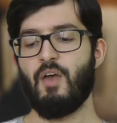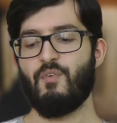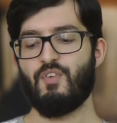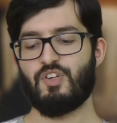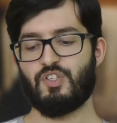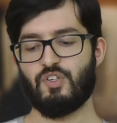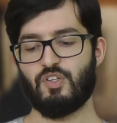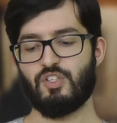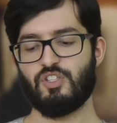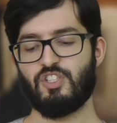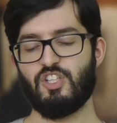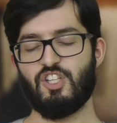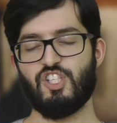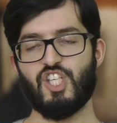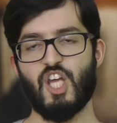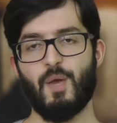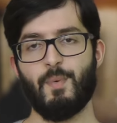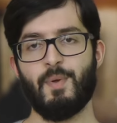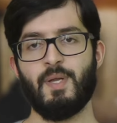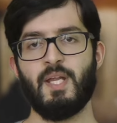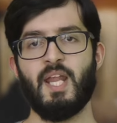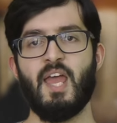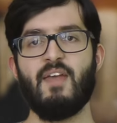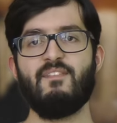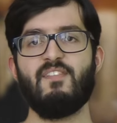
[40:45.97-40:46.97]
Restrictions to the
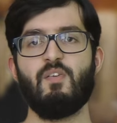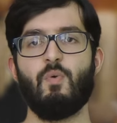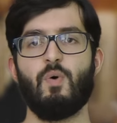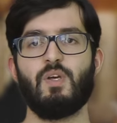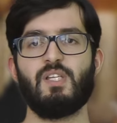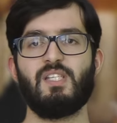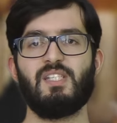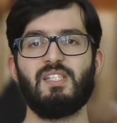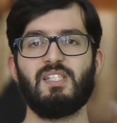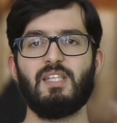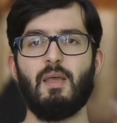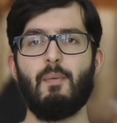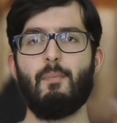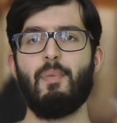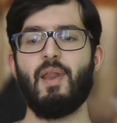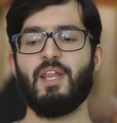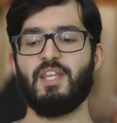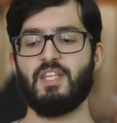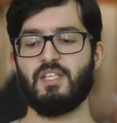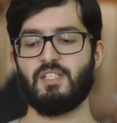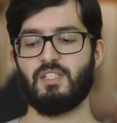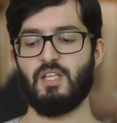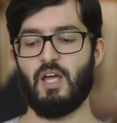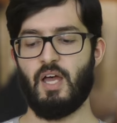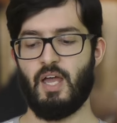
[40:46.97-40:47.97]
German Navy were simply
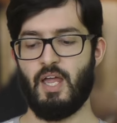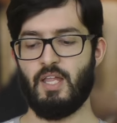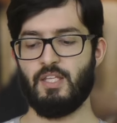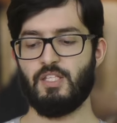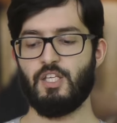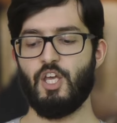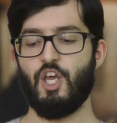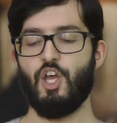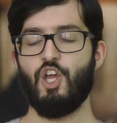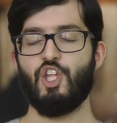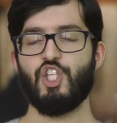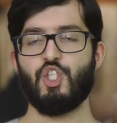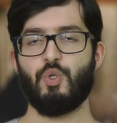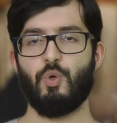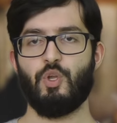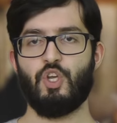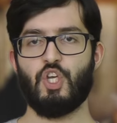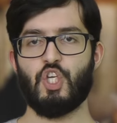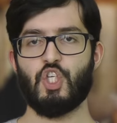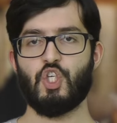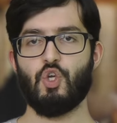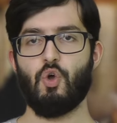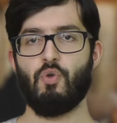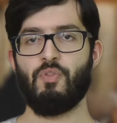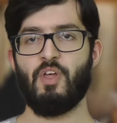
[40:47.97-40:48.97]
designed to
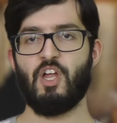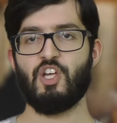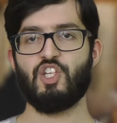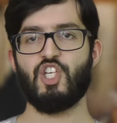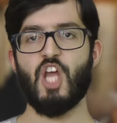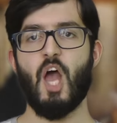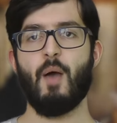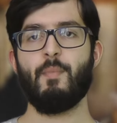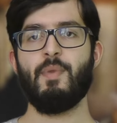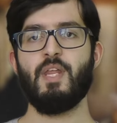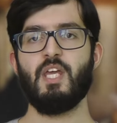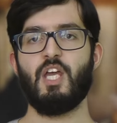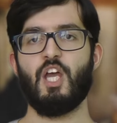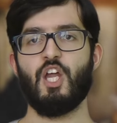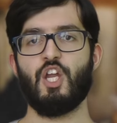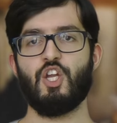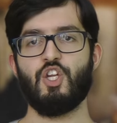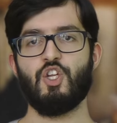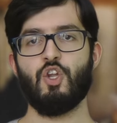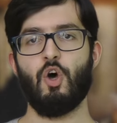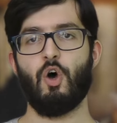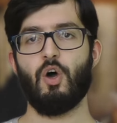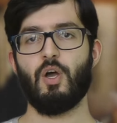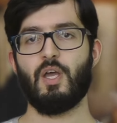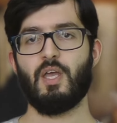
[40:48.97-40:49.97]
ensure that Germany could
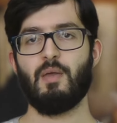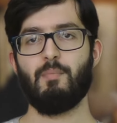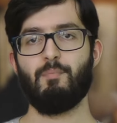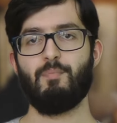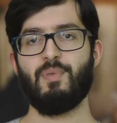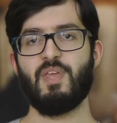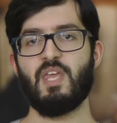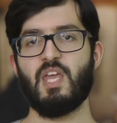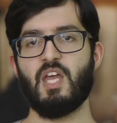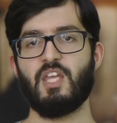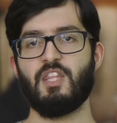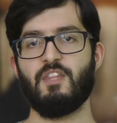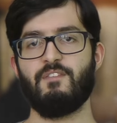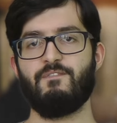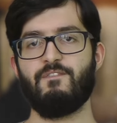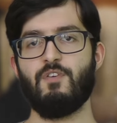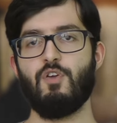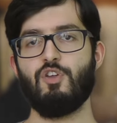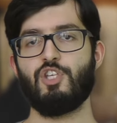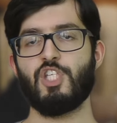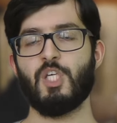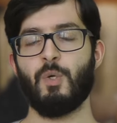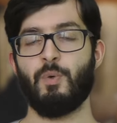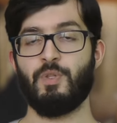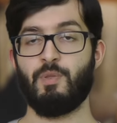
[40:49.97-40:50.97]
not compete in the
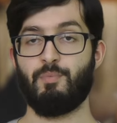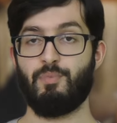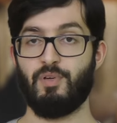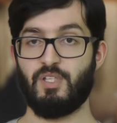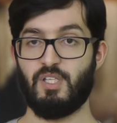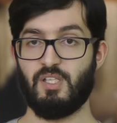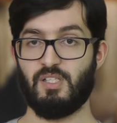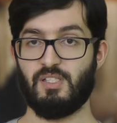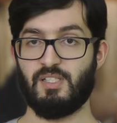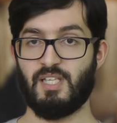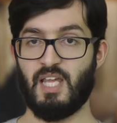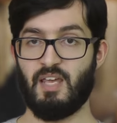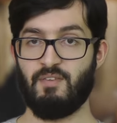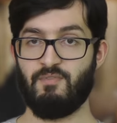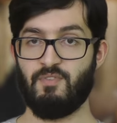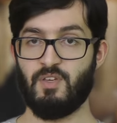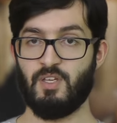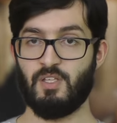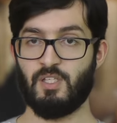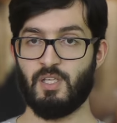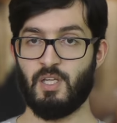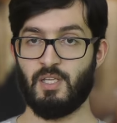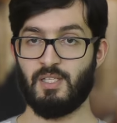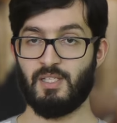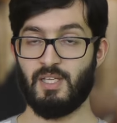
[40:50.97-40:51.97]
future with Britain's Navy
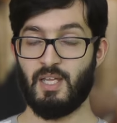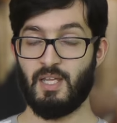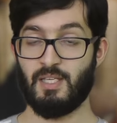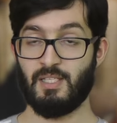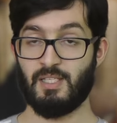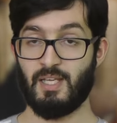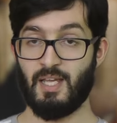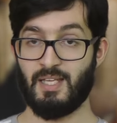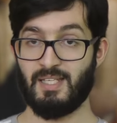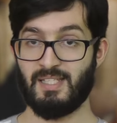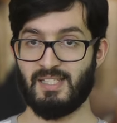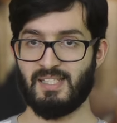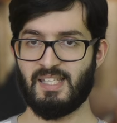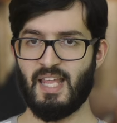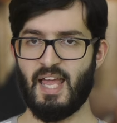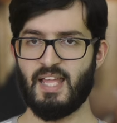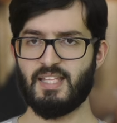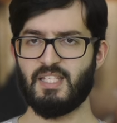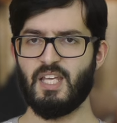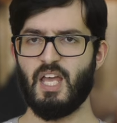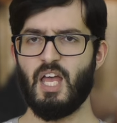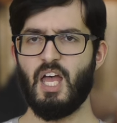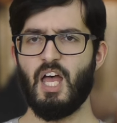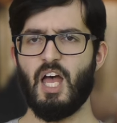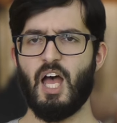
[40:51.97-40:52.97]

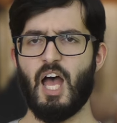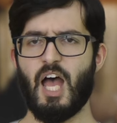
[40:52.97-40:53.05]
instead.